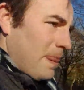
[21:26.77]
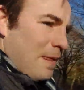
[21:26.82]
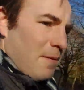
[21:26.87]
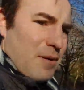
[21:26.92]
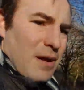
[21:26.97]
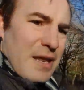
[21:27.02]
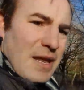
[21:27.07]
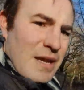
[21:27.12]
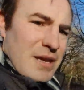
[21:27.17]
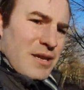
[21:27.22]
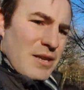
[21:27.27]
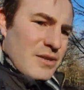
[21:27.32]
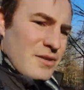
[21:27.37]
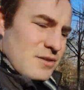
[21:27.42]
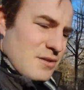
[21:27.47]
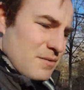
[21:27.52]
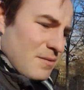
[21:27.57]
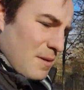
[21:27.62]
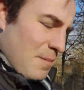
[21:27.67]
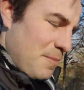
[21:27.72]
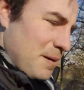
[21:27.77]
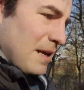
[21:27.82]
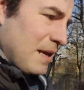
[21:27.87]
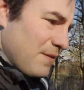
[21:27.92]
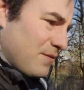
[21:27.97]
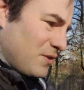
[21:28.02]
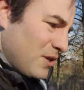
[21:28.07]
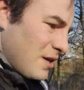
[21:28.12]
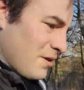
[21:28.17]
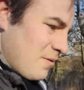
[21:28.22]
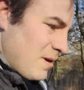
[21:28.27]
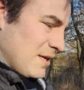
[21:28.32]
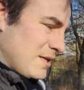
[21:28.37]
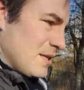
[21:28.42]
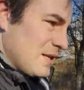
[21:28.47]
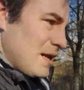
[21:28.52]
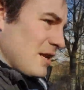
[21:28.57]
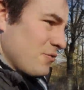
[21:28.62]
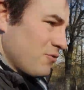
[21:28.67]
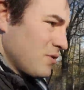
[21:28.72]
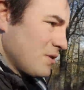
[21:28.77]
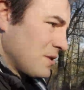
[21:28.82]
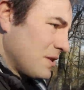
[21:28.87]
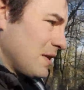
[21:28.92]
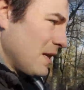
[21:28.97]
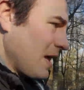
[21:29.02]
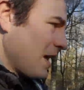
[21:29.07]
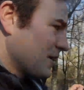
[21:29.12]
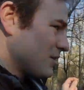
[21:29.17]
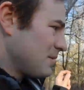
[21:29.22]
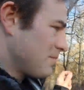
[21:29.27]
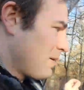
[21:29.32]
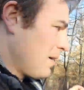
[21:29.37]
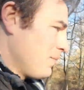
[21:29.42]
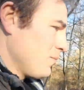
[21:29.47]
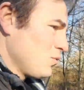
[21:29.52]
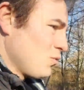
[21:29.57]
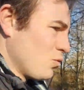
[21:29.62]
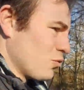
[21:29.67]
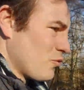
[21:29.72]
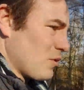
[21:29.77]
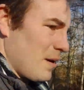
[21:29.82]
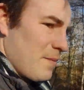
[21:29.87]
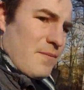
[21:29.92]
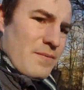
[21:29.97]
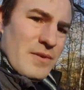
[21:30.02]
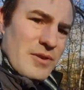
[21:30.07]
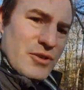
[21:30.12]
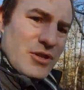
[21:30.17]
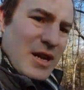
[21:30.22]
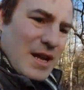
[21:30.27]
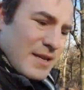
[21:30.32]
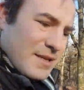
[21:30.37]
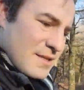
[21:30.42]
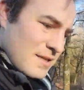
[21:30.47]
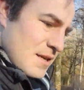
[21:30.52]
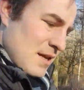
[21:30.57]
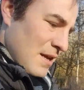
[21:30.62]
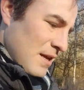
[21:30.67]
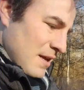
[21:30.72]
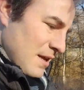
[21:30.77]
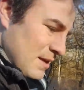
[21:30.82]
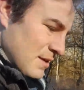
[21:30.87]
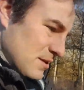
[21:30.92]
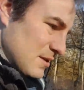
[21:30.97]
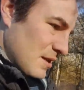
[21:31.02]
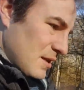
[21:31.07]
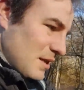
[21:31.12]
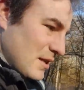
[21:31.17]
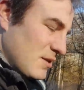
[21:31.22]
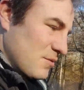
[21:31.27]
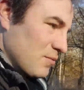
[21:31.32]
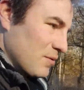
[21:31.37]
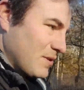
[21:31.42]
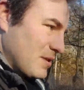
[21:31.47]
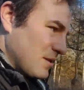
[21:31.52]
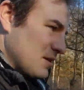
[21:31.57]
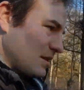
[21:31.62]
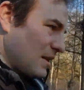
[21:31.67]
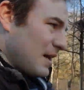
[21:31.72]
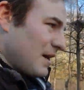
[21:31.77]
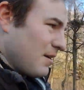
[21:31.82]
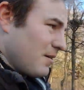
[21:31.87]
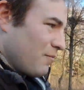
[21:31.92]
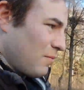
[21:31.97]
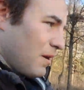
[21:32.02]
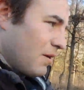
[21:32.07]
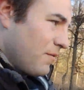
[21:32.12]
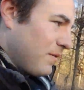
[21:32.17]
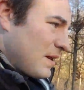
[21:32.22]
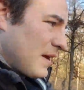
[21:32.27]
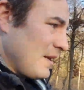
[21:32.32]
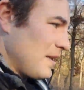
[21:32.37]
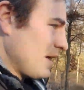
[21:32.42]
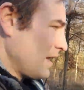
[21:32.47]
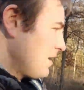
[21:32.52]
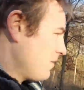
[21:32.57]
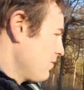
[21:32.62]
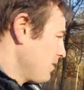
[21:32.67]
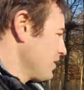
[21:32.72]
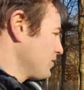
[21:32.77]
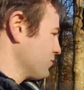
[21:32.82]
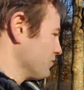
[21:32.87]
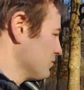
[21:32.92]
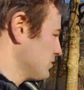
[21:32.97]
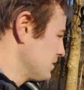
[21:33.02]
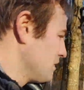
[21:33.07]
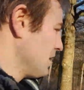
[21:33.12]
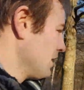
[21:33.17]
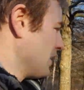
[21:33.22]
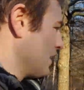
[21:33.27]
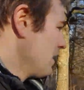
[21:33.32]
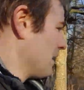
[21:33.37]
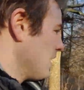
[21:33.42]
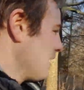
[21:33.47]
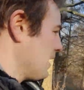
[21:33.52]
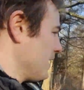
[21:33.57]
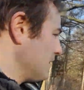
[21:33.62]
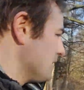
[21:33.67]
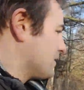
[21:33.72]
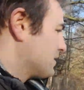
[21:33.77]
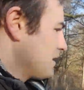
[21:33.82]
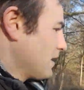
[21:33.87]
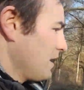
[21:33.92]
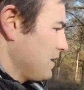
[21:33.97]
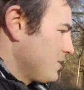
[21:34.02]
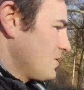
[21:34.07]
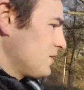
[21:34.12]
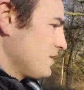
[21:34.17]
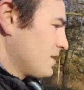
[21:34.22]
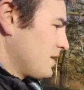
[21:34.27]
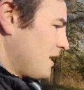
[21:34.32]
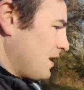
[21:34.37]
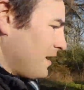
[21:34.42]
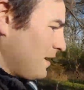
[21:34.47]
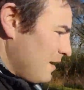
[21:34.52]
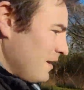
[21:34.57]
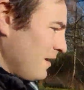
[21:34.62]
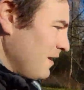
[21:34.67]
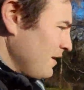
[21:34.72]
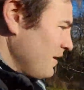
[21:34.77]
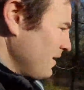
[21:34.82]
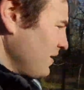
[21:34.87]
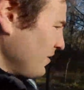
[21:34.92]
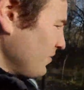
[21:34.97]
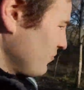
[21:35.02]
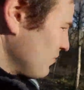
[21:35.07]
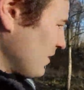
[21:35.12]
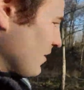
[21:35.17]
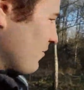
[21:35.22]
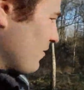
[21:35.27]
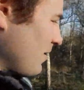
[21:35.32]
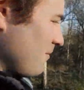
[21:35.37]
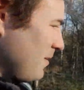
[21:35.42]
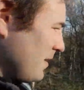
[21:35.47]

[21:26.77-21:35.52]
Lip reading: where they, I believe, generated electricity. They actually pumped water up from the Chess. So this was one of Lady Ella Russell's installations. It's really quite